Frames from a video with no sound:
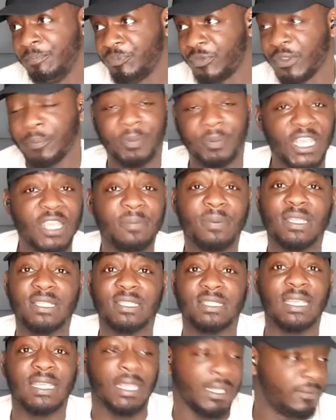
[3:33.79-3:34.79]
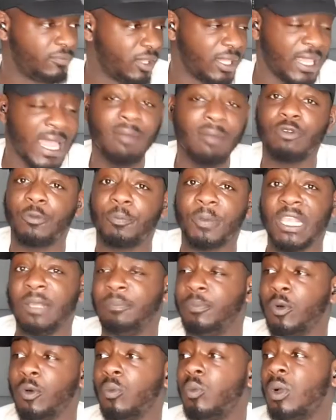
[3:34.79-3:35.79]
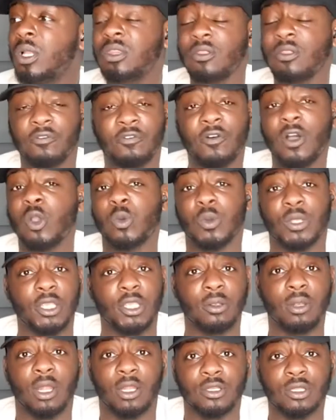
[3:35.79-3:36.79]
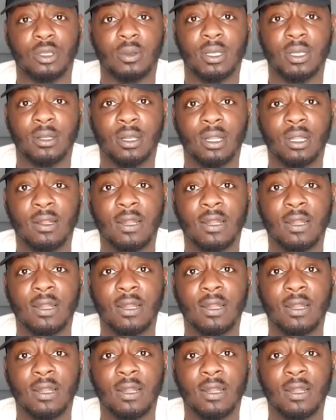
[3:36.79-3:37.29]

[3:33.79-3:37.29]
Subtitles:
The BBC, the camera people, what the fuck were you lot doing?